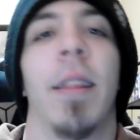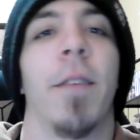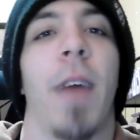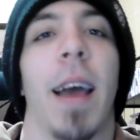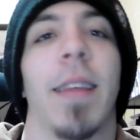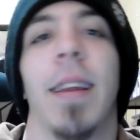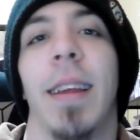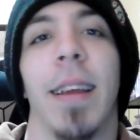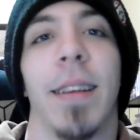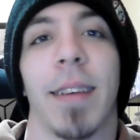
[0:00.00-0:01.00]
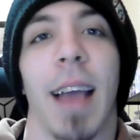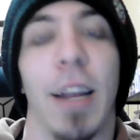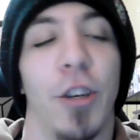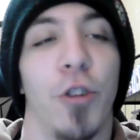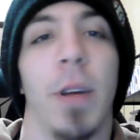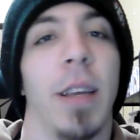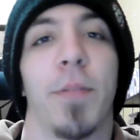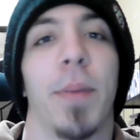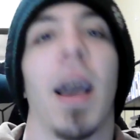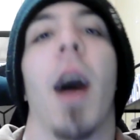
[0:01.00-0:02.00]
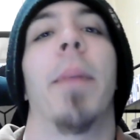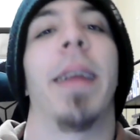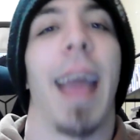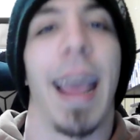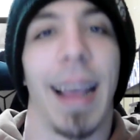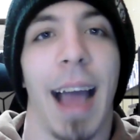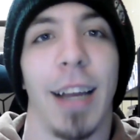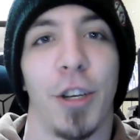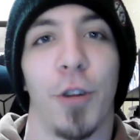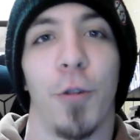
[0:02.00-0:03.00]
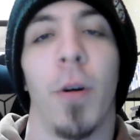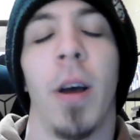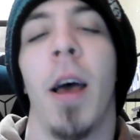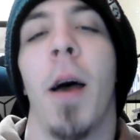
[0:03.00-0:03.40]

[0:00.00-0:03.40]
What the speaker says: The fact that he is a kaiju, he is becoming a kaiju,